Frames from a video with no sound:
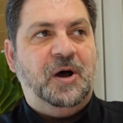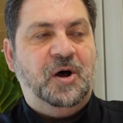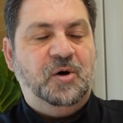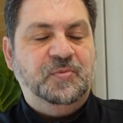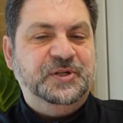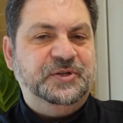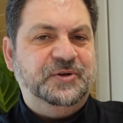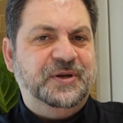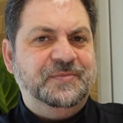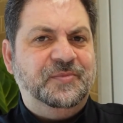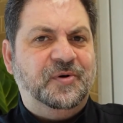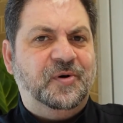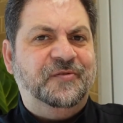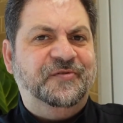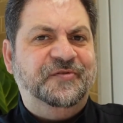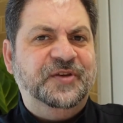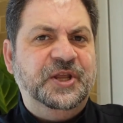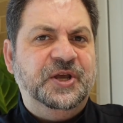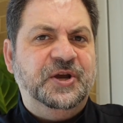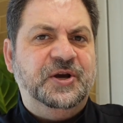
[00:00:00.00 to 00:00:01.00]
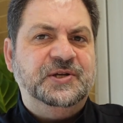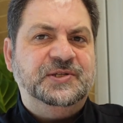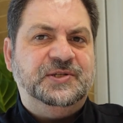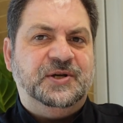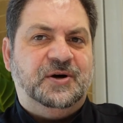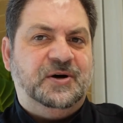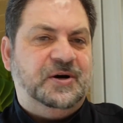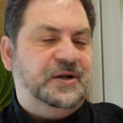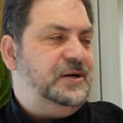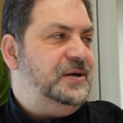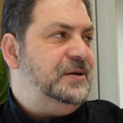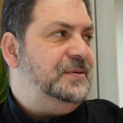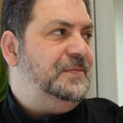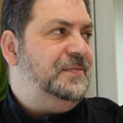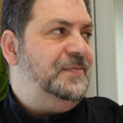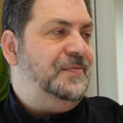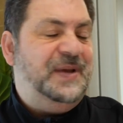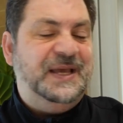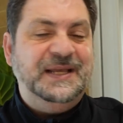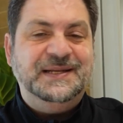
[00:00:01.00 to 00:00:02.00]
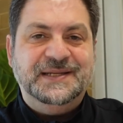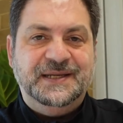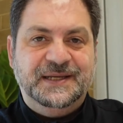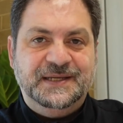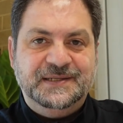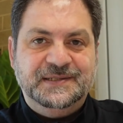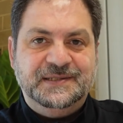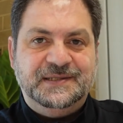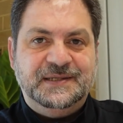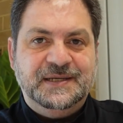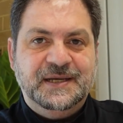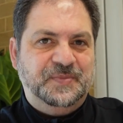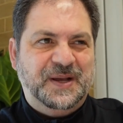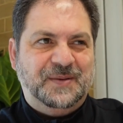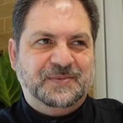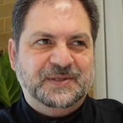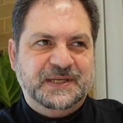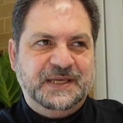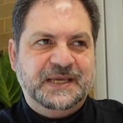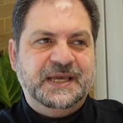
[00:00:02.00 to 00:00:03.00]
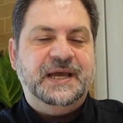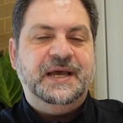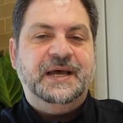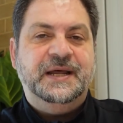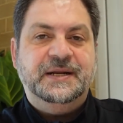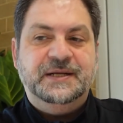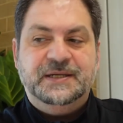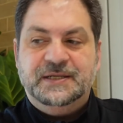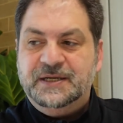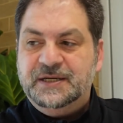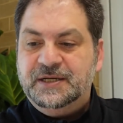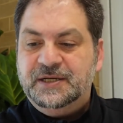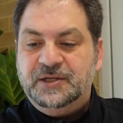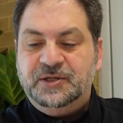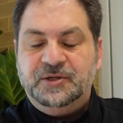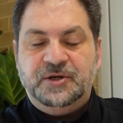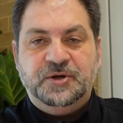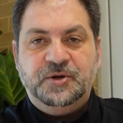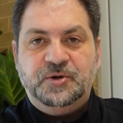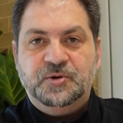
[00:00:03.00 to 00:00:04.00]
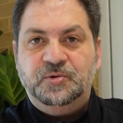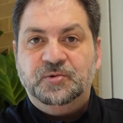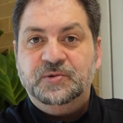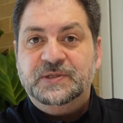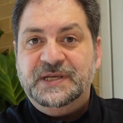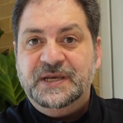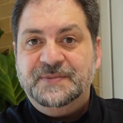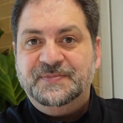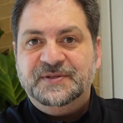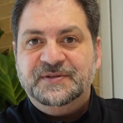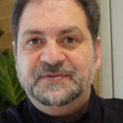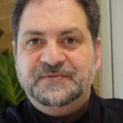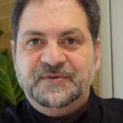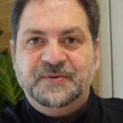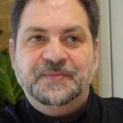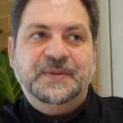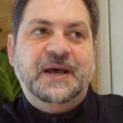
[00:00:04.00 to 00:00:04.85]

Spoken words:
I'll be doing more videos on meetings to be able to get a lot of cool tips from